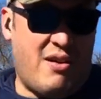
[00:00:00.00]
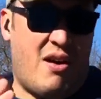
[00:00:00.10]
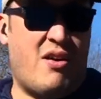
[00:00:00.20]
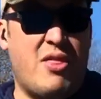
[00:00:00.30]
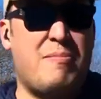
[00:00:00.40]

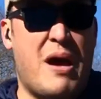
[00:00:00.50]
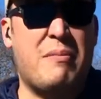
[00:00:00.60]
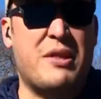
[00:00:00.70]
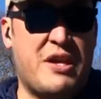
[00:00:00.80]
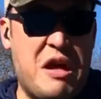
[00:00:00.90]
on the bottom
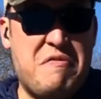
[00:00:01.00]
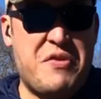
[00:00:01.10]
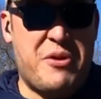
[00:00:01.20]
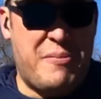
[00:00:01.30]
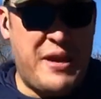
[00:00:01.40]
of the gun for
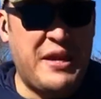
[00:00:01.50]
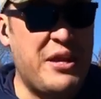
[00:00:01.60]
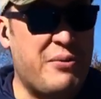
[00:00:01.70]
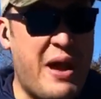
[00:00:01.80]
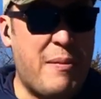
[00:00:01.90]
your pinky
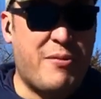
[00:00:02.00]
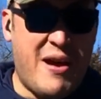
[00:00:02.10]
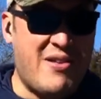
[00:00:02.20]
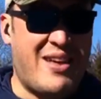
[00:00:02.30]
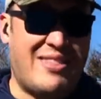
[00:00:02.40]
to wrap
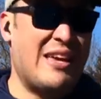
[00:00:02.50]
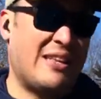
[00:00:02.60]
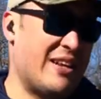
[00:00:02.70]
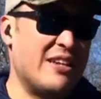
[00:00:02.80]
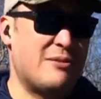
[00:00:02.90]
around, I think
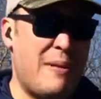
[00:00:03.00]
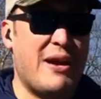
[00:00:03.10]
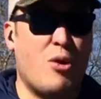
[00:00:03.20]
does make a